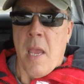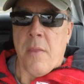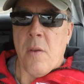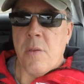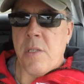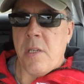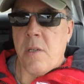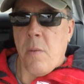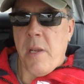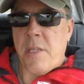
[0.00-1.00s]
In those
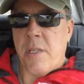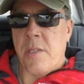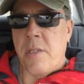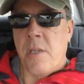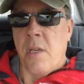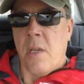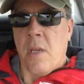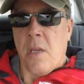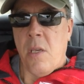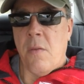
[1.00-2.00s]
situations,
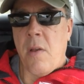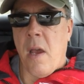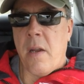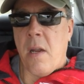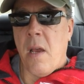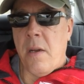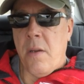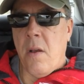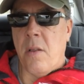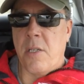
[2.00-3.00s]
you've got an
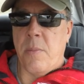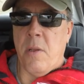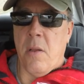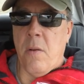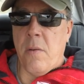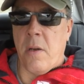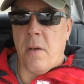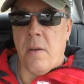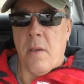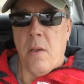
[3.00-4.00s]
unknowledgeable owner
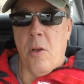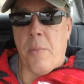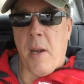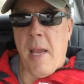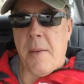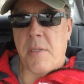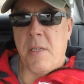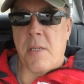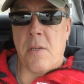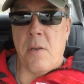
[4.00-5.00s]
who perhaps
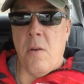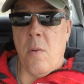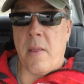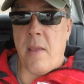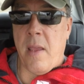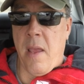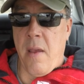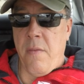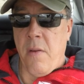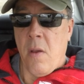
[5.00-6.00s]
doesn't know what they
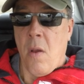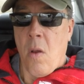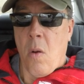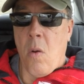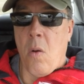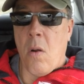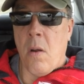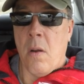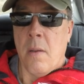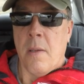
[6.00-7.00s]
have,
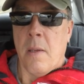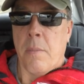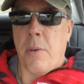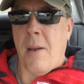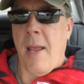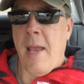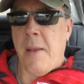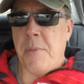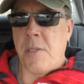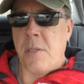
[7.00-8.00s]
or
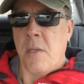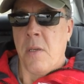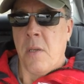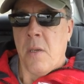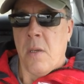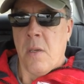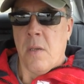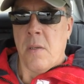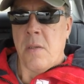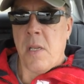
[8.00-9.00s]
perhaps
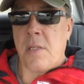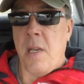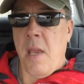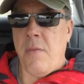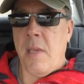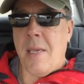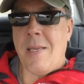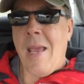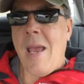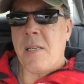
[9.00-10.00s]
doesn't have the
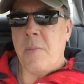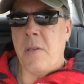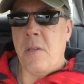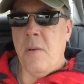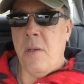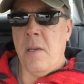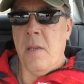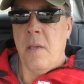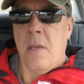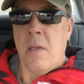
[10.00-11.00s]
attachment to
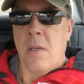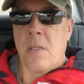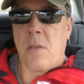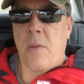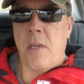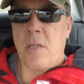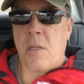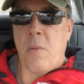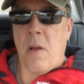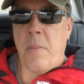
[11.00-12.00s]
it, so they
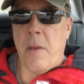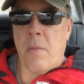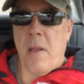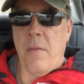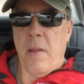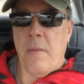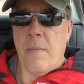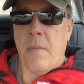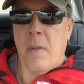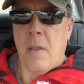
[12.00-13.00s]
just want to be rid of it.
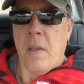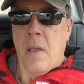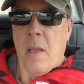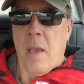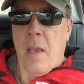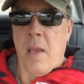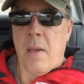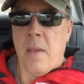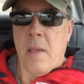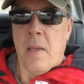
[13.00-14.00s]
And